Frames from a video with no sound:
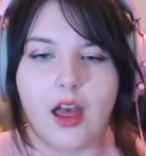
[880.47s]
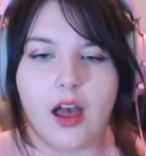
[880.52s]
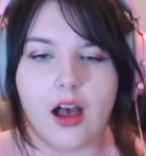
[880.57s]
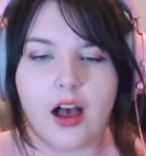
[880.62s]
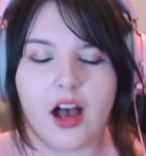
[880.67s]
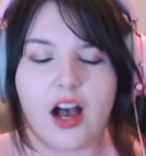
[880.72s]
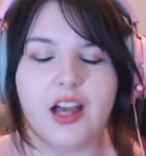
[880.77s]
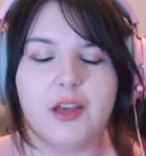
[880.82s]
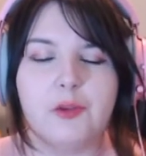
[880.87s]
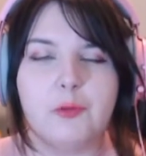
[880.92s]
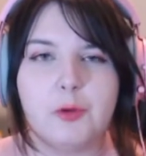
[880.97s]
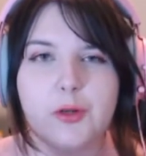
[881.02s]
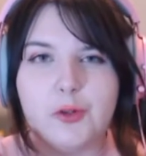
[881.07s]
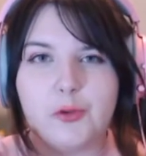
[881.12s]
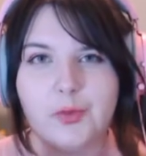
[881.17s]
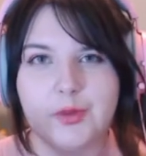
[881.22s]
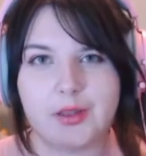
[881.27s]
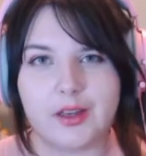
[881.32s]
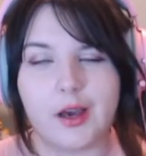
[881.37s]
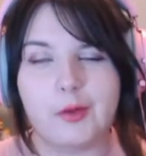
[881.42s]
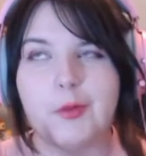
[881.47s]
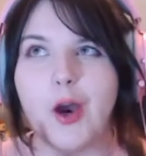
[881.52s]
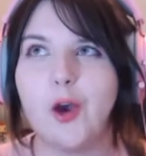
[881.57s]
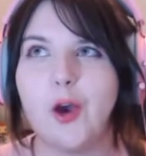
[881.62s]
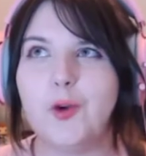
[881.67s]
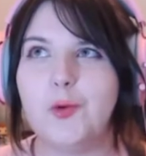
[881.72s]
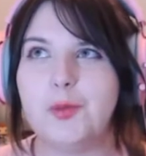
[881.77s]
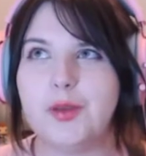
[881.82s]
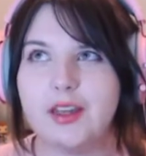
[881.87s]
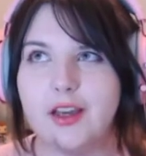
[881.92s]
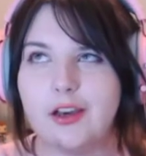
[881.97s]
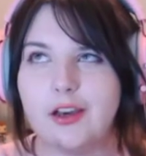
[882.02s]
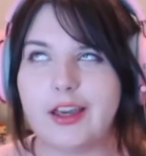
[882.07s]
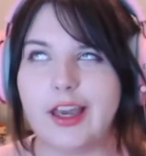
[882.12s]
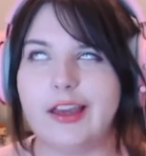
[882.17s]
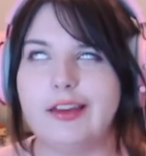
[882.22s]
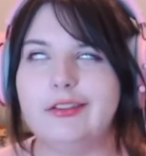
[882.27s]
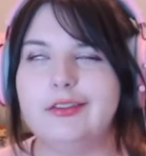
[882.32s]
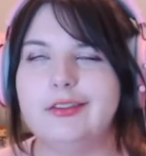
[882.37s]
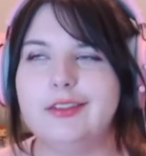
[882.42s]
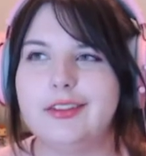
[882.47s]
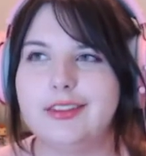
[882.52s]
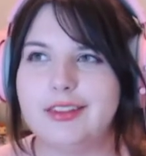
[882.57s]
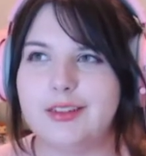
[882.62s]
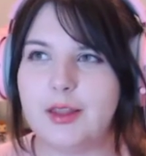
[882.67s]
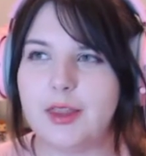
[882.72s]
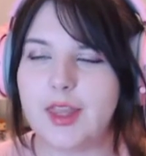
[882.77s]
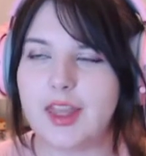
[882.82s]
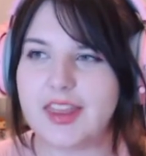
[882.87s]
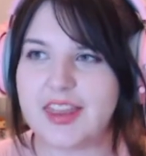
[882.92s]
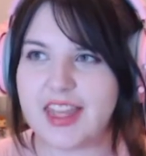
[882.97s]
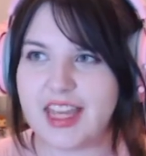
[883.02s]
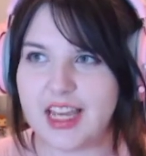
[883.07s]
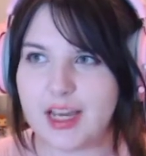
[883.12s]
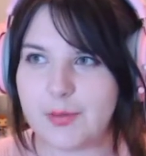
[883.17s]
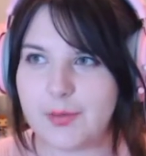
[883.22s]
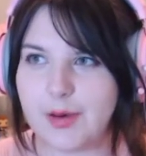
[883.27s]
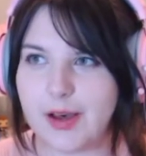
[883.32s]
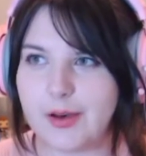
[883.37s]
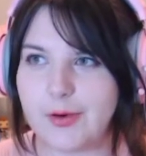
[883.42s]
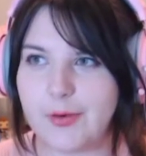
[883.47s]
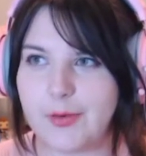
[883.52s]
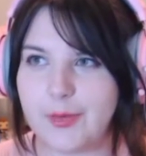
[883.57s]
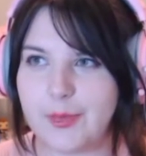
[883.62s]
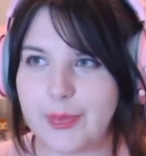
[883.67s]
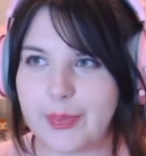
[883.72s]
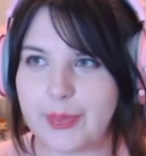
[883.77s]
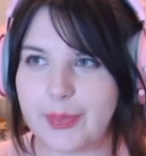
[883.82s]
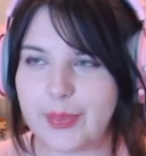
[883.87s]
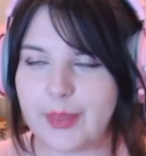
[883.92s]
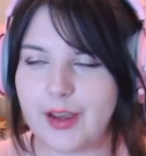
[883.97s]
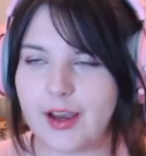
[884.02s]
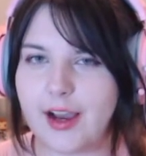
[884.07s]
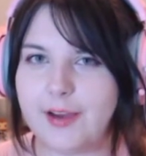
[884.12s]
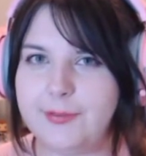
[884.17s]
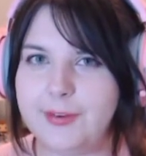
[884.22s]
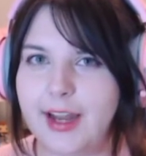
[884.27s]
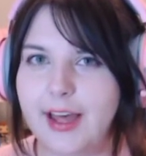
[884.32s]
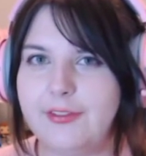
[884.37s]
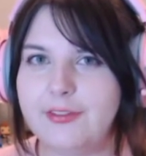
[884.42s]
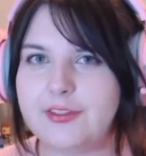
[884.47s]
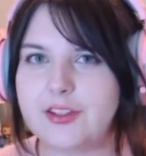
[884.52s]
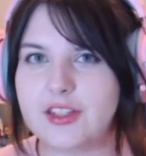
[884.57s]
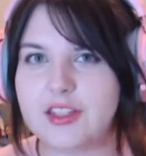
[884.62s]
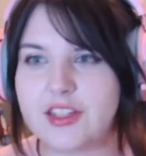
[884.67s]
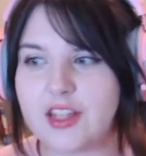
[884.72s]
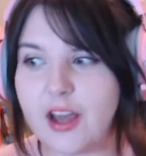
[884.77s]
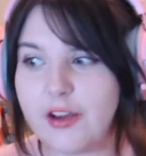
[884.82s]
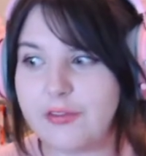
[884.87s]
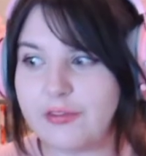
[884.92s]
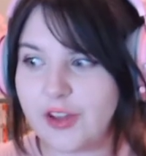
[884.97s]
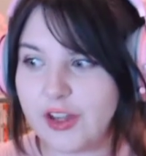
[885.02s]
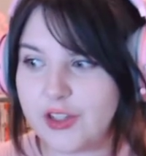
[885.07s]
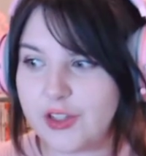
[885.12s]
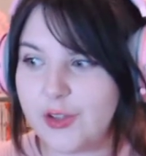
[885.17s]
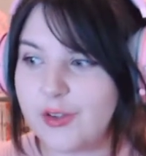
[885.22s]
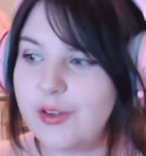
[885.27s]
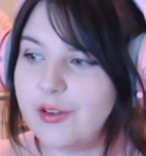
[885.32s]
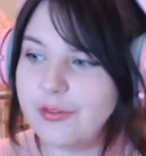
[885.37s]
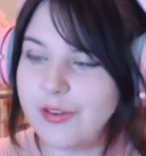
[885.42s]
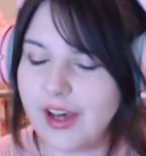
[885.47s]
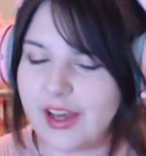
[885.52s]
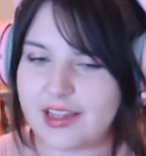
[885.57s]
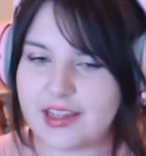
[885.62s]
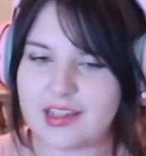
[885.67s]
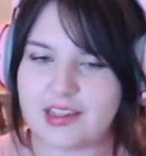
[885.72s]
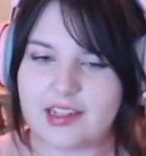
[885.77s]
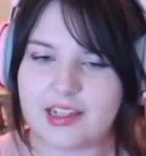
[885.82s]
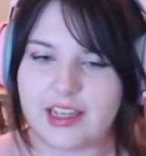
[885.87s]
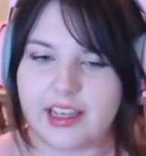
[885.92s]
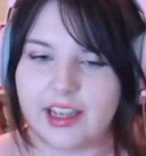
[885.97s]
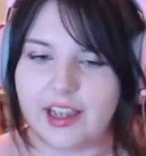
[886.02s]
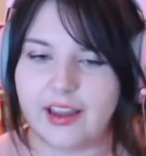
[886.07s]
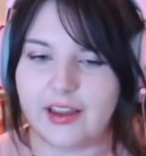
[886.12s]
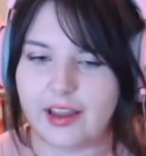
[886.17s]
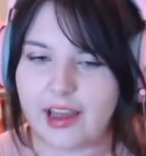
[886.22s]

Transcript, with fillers: I will be- I'm hoping- okay. The thing about I've left stuff at university.